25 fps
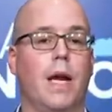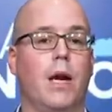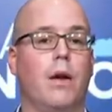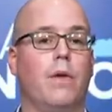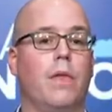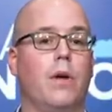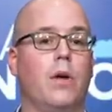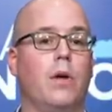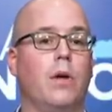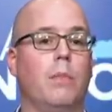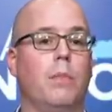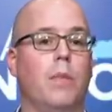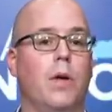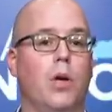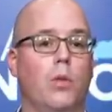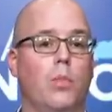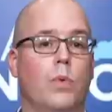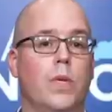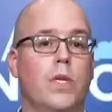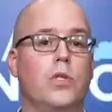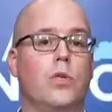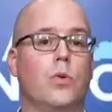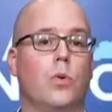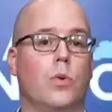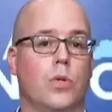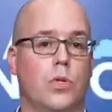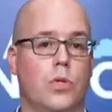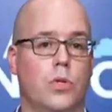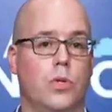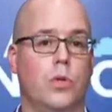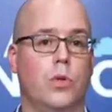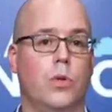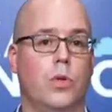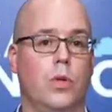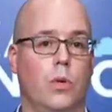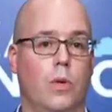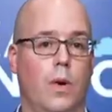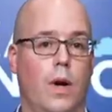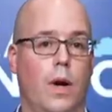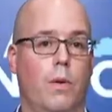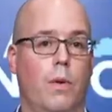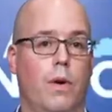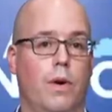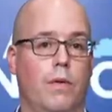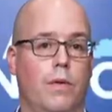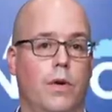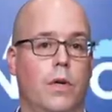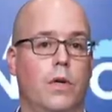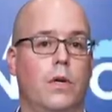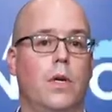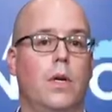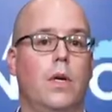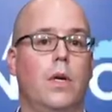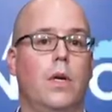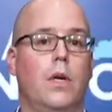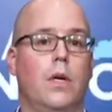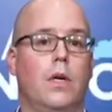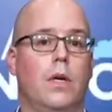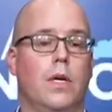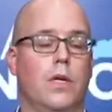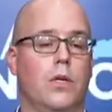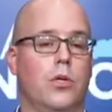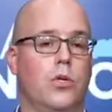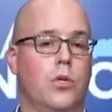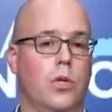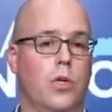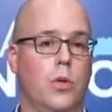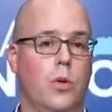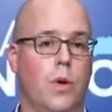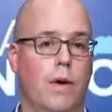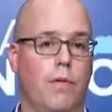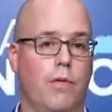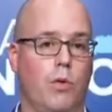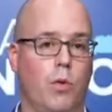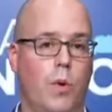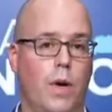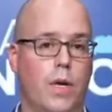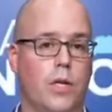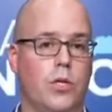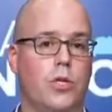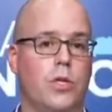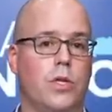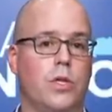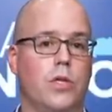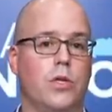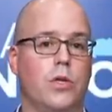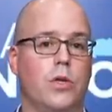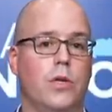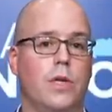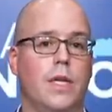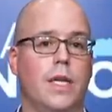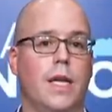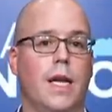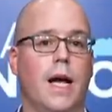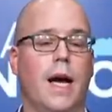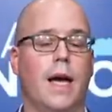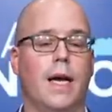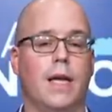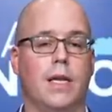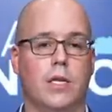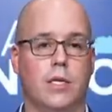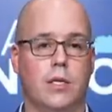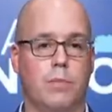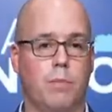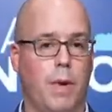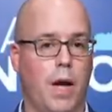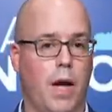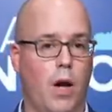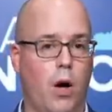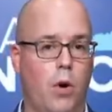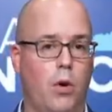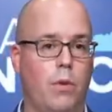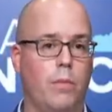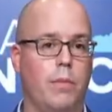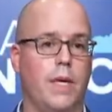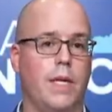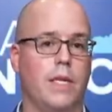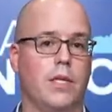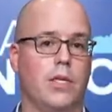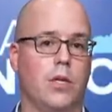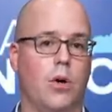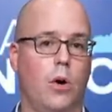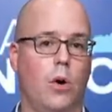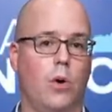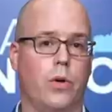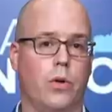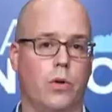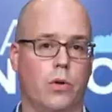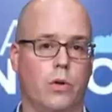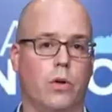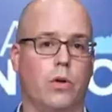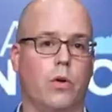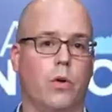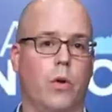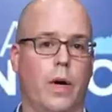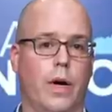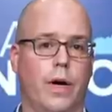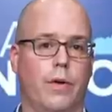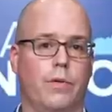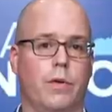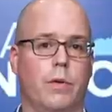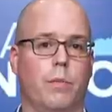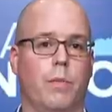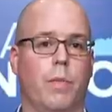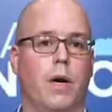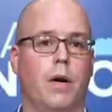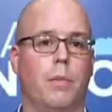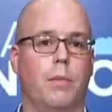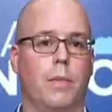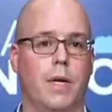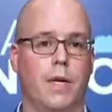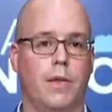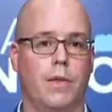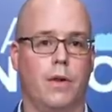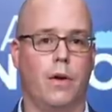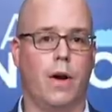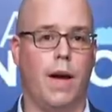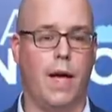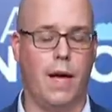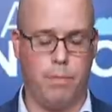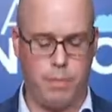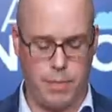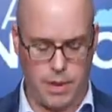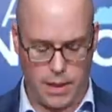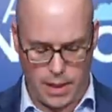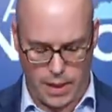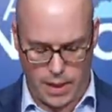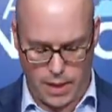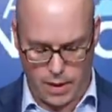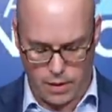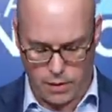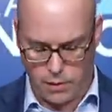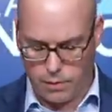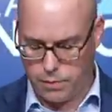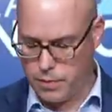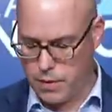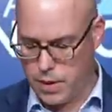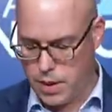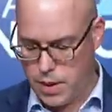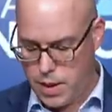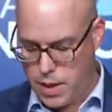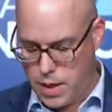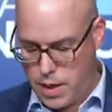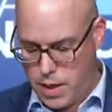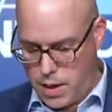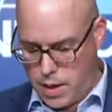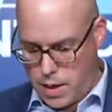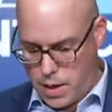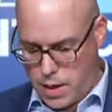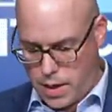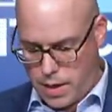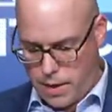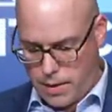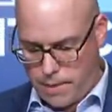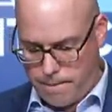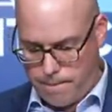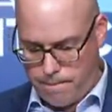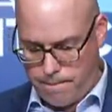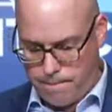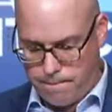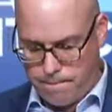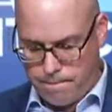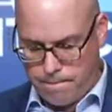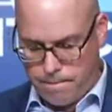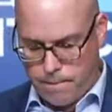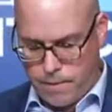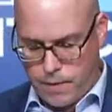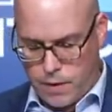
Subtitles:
They are there to be a resource to you, however. And should you have questions or need guidance, by all means, call your local health department and they're happy to help.